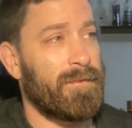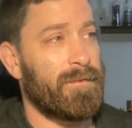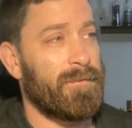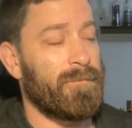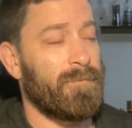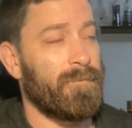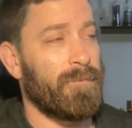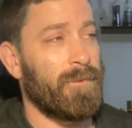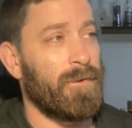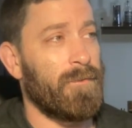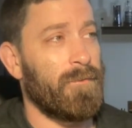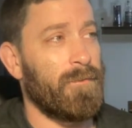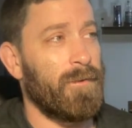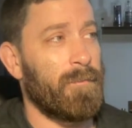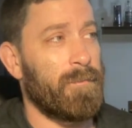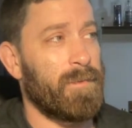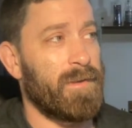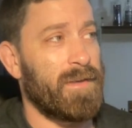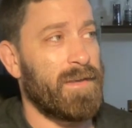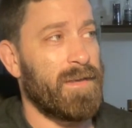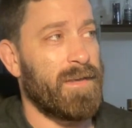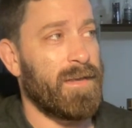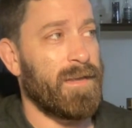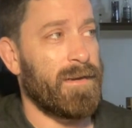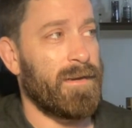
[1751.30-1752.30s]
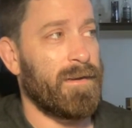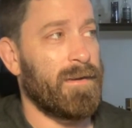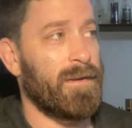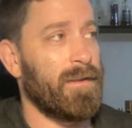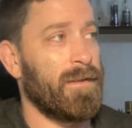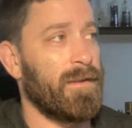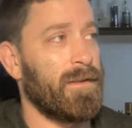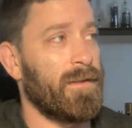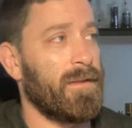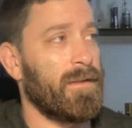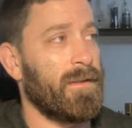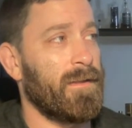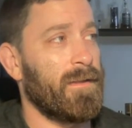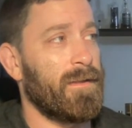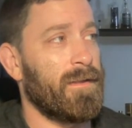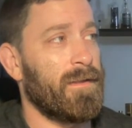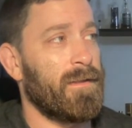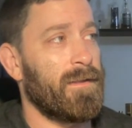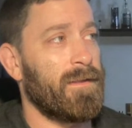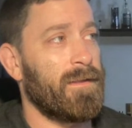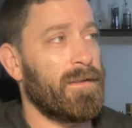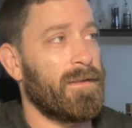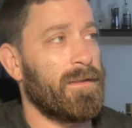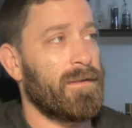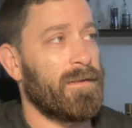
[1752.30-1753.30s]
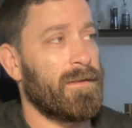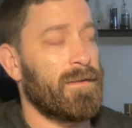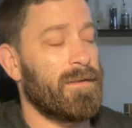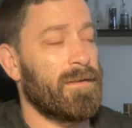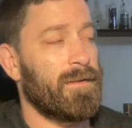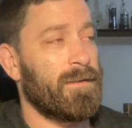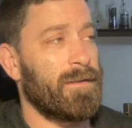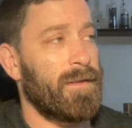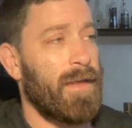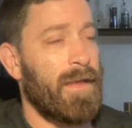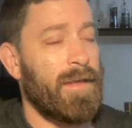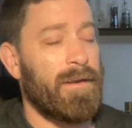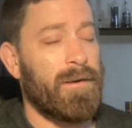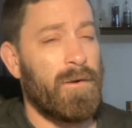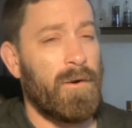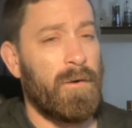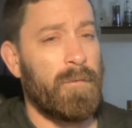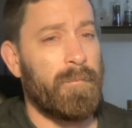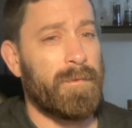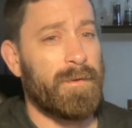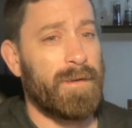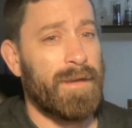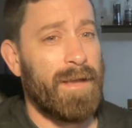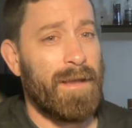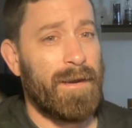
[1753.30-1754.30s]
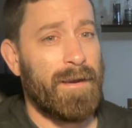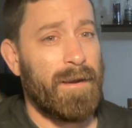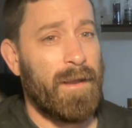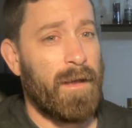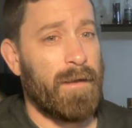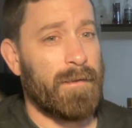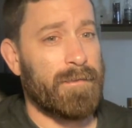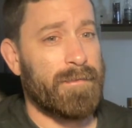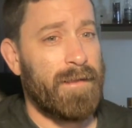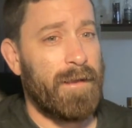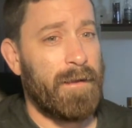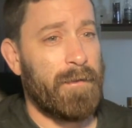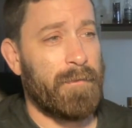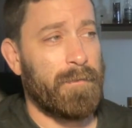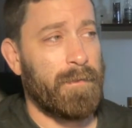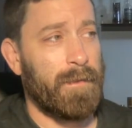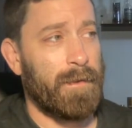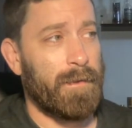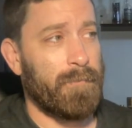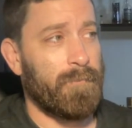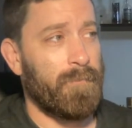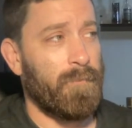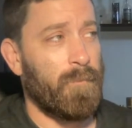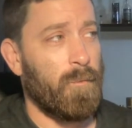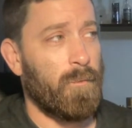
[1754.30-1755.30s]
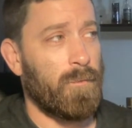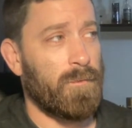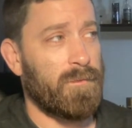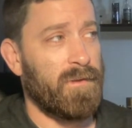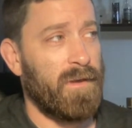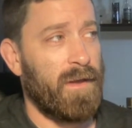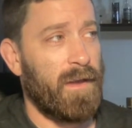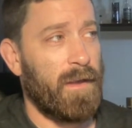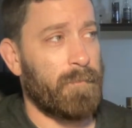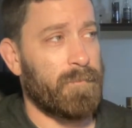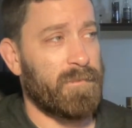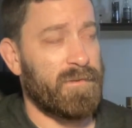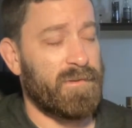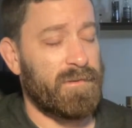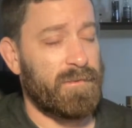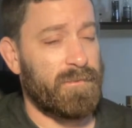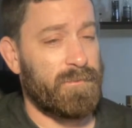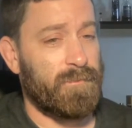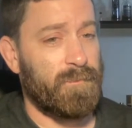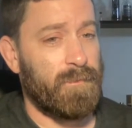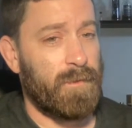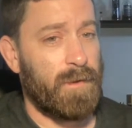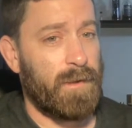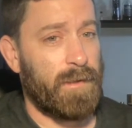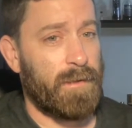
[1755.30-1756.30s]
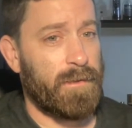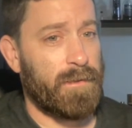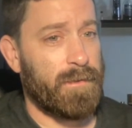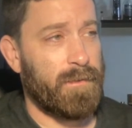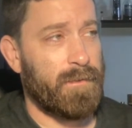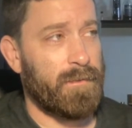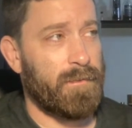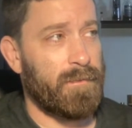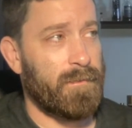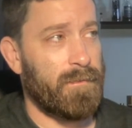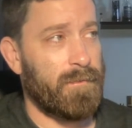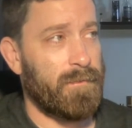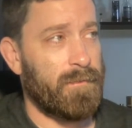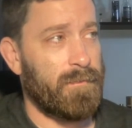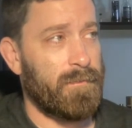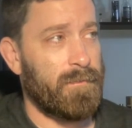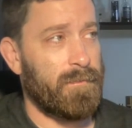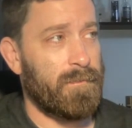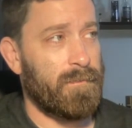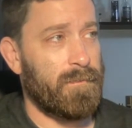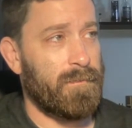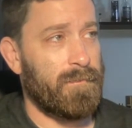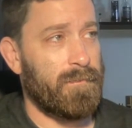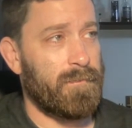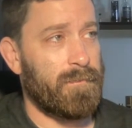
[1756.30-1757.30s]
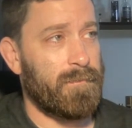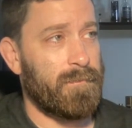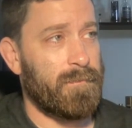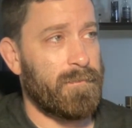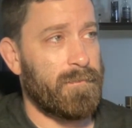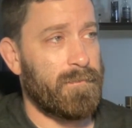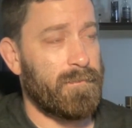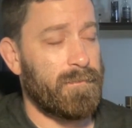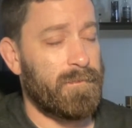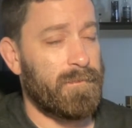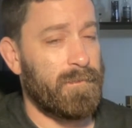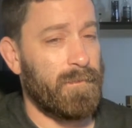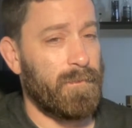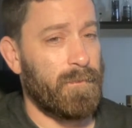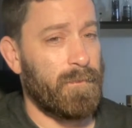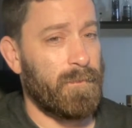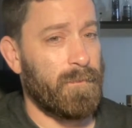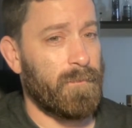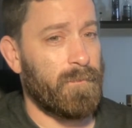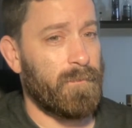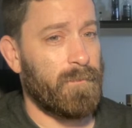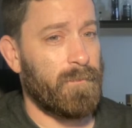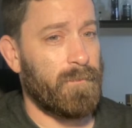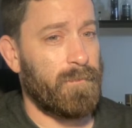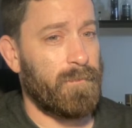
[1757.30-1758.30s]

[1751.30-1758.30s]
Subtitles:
where do I begin? Ed Herman got knocked out like 4 times in this fight. So,